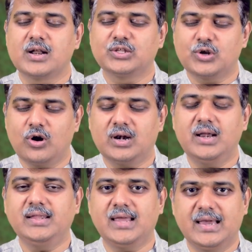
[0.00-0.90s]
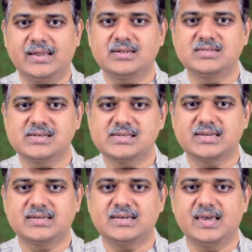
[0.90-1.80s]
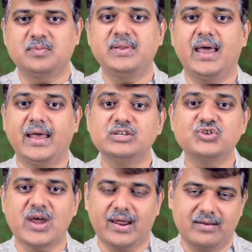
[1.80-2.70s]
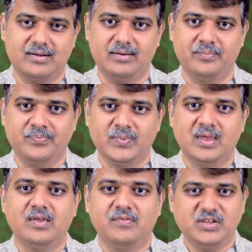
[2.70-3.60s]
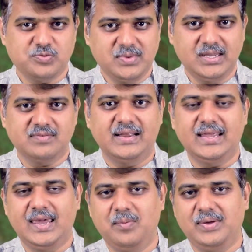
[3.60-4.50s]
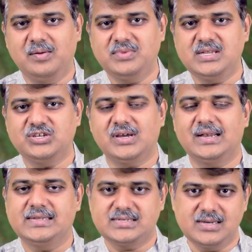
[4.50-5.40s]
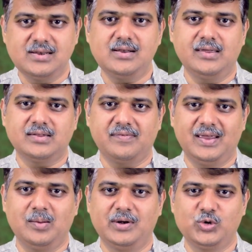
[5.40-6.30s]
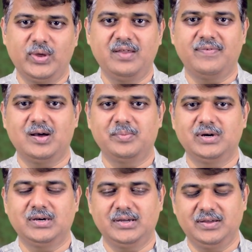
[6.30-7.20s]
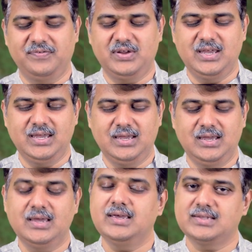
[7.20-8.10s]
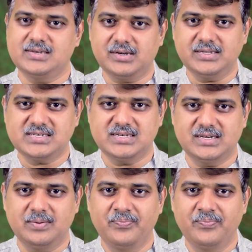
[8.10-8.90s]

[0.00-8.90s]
throttling the agricultural sector has been unshackled, which means while the APMC channel still is available to any farmer if he is interested,